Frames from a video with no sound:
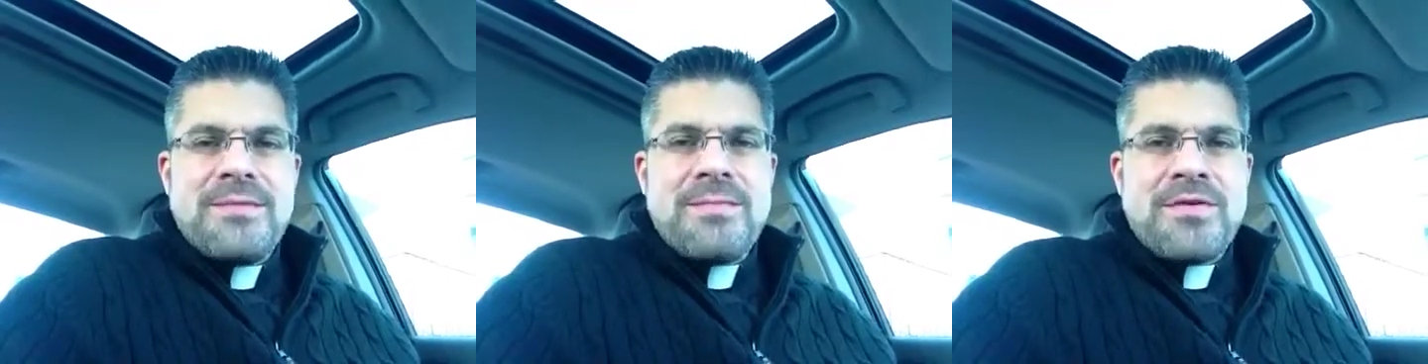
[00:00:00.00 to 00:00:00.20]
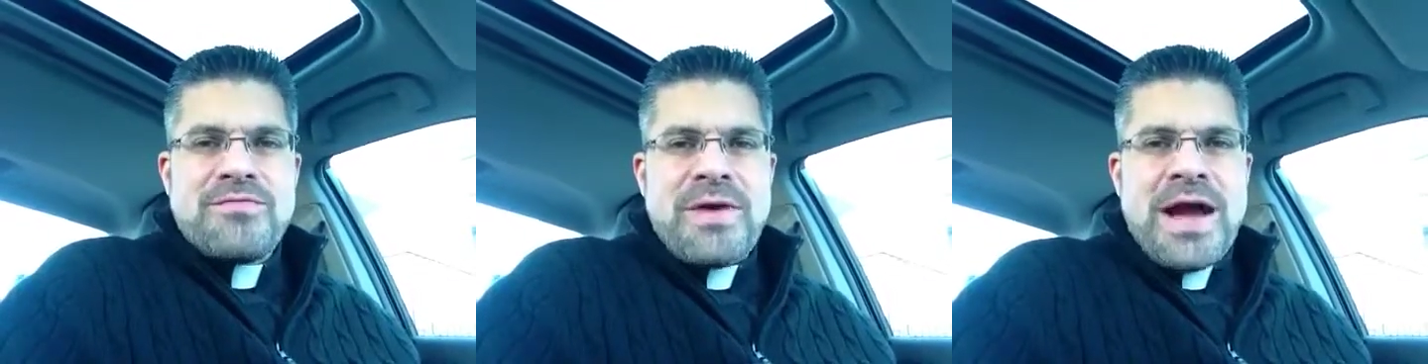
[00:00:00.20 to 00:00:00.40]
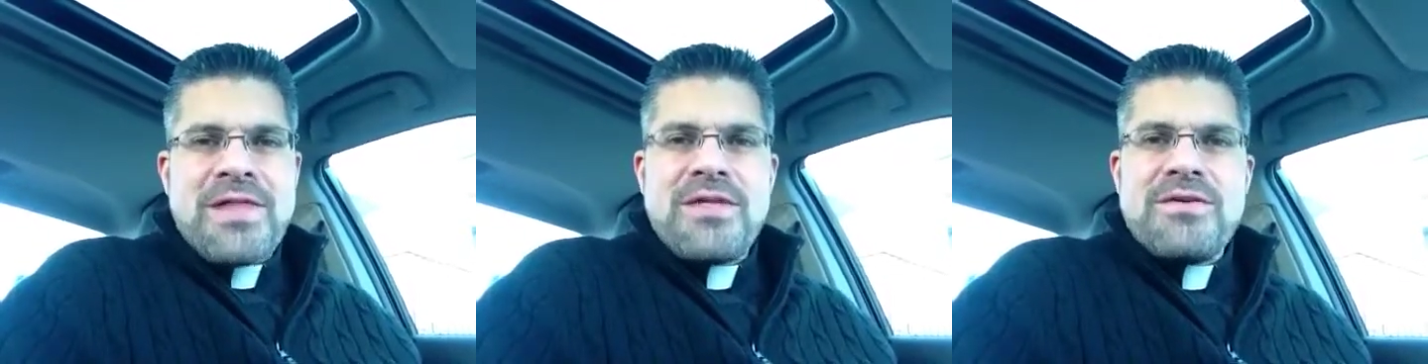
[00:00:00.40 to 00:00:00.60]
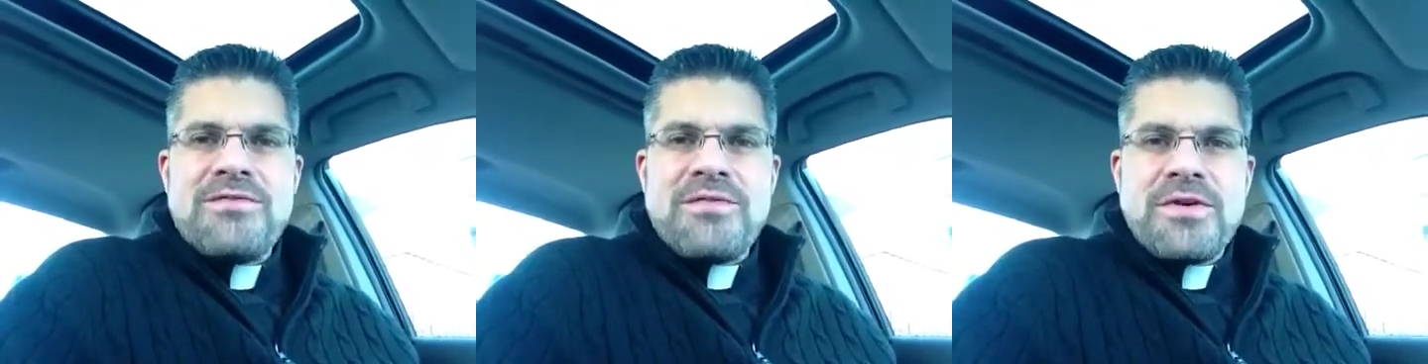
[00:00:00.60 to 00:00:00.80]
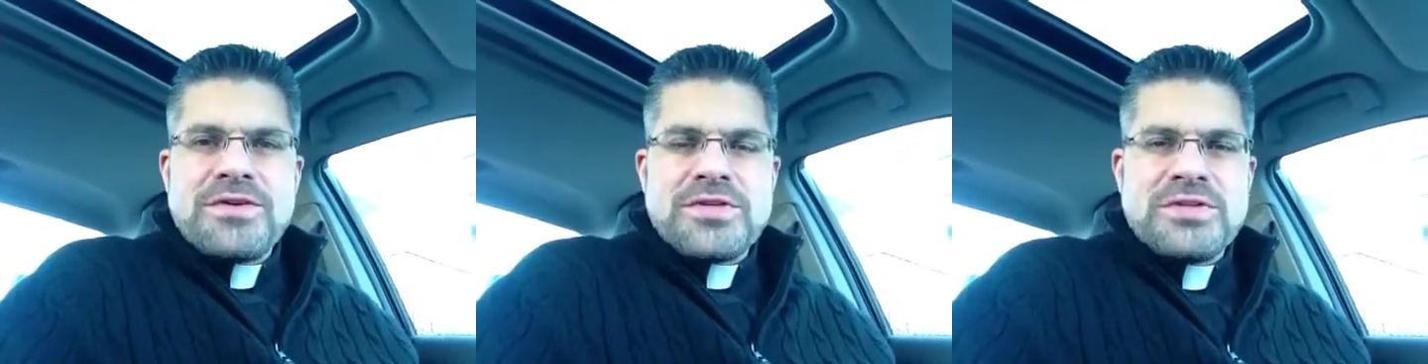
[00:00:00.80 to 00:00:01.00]
but rather
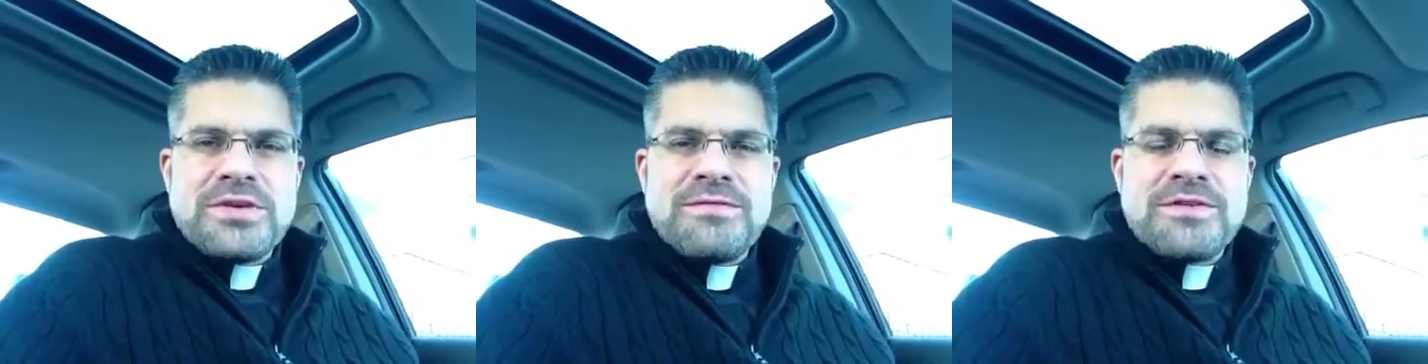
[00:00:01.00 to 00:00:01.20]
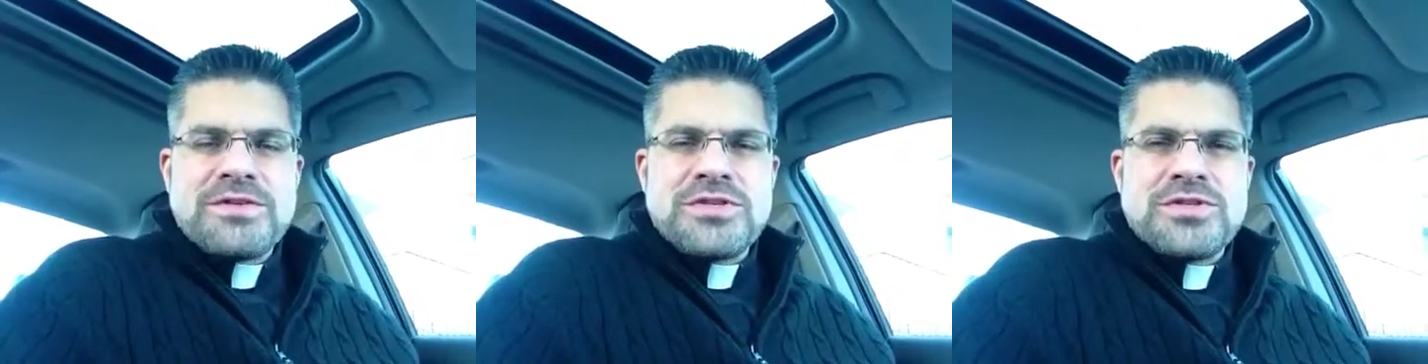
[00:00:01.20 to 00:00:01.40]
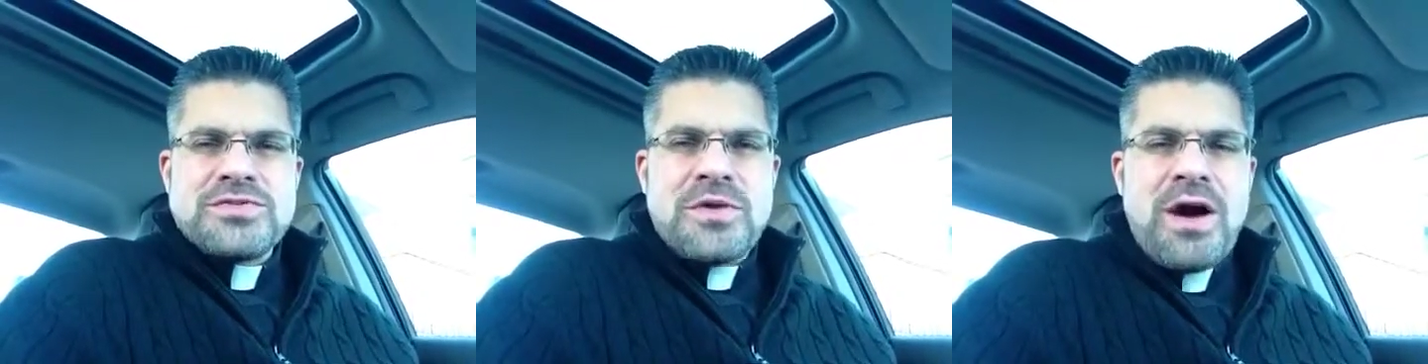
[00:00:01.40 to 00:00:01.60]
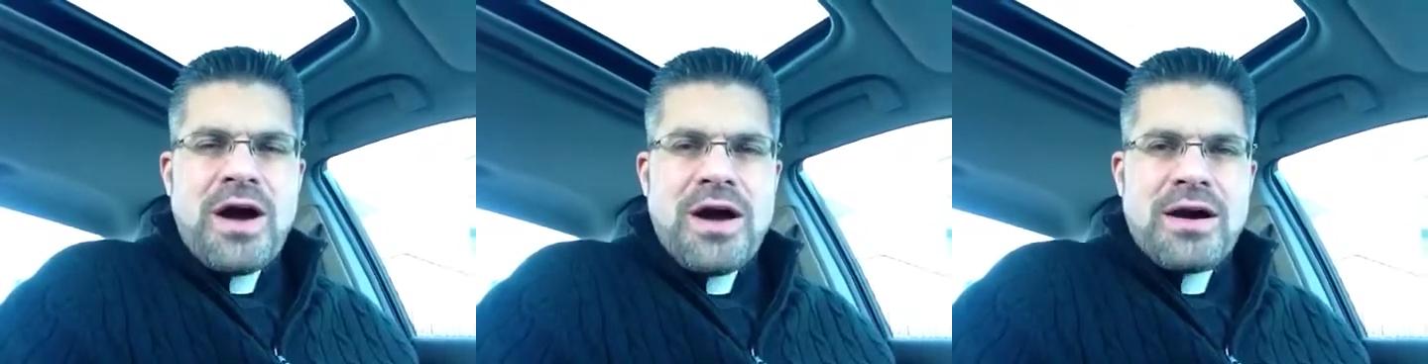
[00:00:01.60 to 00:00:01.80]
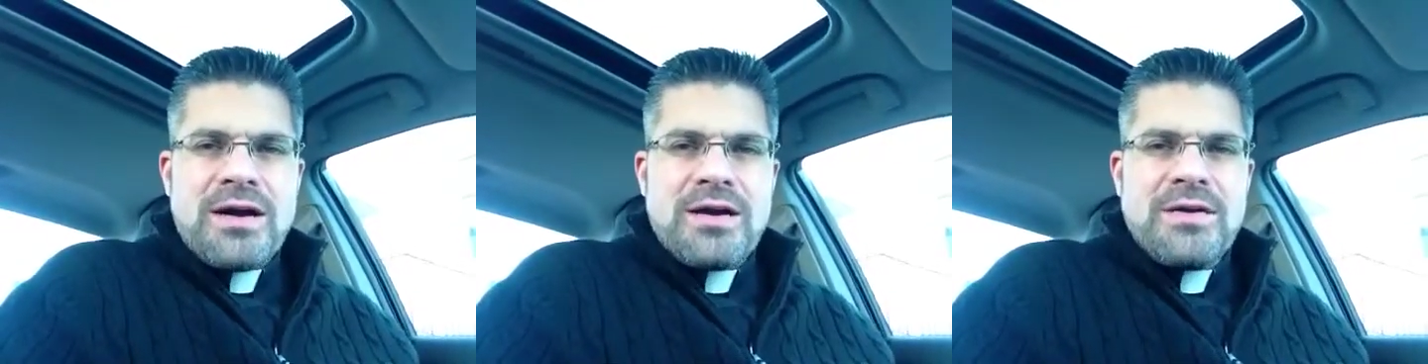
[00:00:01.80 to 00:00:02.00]
virtues of the
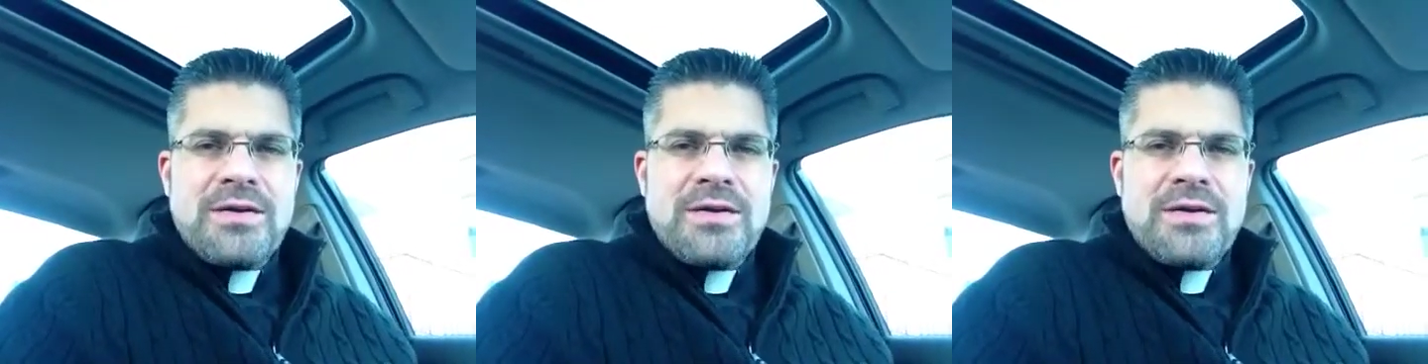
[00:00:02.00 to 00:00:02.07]
strong